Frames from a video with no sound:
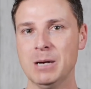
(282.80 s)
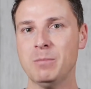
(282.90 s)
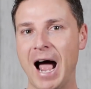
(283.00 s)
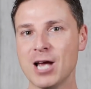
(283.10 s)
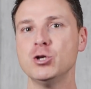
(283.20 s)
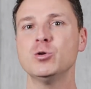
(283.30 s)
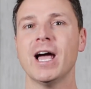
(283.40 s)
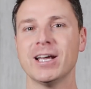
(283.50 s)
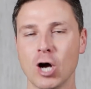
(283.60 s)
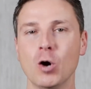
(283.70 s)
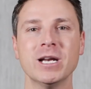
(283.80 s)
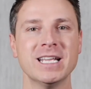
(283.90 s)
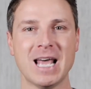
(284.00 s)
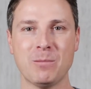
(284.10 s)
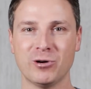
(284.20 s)
But as you get going
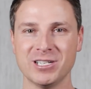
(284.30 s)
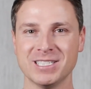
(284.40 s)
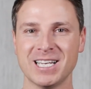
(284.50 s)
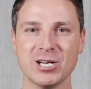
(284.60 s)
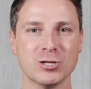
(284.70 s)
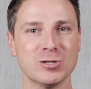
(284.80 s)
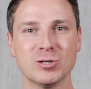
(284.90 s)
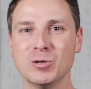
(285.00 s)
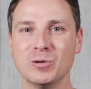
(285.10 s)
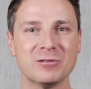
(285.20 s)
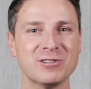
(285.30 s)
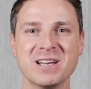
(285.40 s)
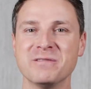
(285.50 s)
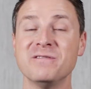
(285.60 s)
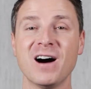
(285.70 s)
in that presentation, 2,
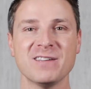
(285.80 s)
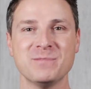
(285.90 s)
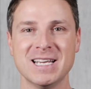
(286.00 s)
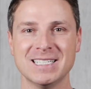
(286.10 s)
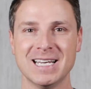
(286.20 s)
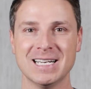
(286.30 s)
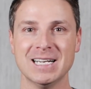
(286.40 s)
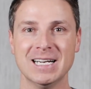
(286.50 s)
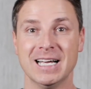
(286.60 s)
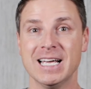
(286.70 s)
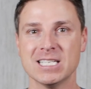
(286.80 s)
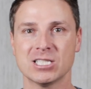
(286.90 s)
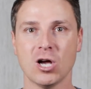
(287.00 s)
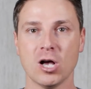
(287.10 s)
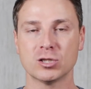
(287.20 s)
3, 5 minutes in, it
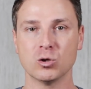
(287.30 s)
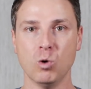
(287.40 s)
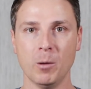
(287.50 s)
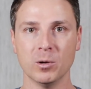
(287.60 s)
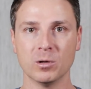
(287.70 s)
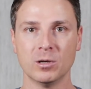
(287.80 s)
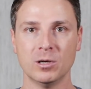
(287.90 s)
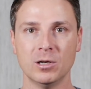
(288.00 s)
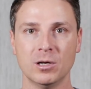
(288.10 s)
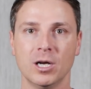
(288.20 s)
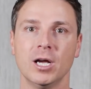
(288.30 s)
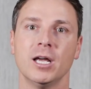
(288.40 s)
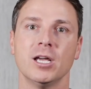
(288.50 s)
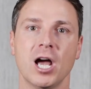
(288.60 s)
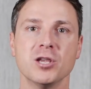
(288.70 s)
starts to wobble.
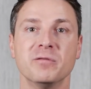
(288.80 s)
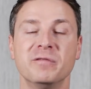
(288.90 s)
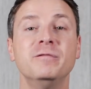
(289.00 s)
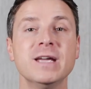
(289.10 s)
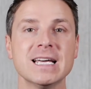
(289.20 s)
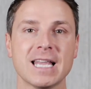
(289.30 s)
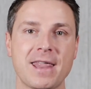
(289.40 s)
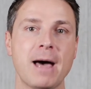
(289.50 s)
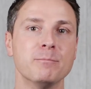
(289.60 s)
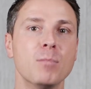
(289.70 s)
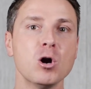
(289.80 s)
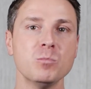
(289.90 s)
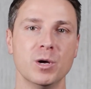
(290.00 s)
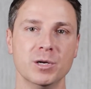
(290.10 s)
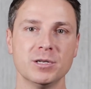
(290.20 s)
And you feel at that
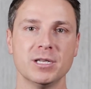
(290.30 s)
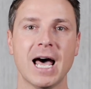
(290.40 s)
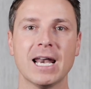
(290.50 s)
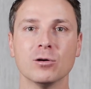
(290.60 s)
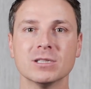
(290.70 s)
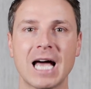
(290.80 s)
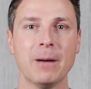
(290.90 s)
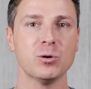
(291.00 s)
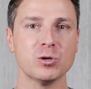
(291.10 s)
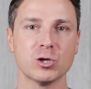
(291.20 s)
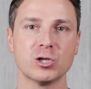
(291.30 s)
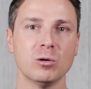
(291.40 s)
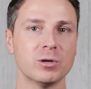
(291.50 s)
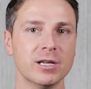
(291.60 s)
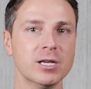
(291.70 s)
moment, that little tap on your
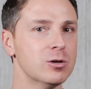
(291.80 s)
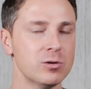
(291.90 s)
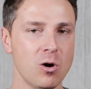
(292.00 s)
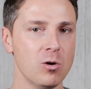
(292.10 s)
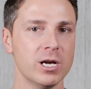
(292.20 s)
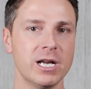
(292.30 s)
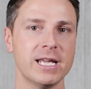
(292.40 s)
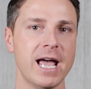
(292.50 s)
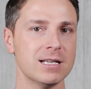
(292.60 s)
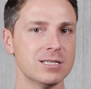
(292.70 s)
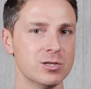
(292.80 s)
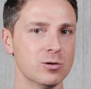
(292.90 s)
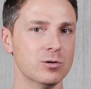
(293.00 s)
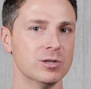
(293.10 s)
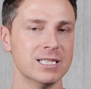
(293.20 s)
shoulder that you're not going to get to
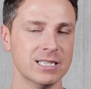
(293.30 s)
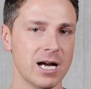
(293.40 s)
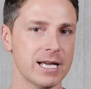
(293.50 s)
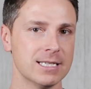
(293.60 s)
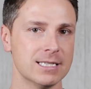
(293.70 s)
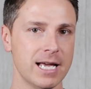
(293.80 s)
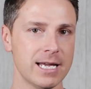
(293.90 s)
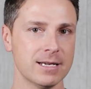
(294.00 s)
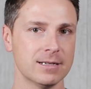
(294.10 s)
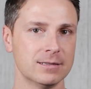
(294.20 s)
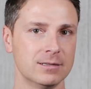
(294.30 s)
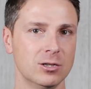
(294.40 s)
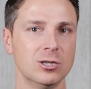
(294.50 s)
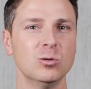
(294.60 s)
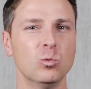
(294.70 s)
your desired state.
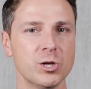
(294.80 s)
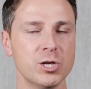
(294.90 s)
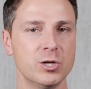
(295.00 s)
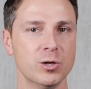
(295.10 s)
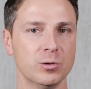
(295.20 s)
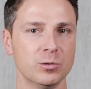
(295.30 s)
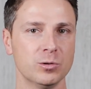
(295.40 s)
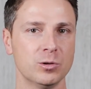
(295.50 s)
What do?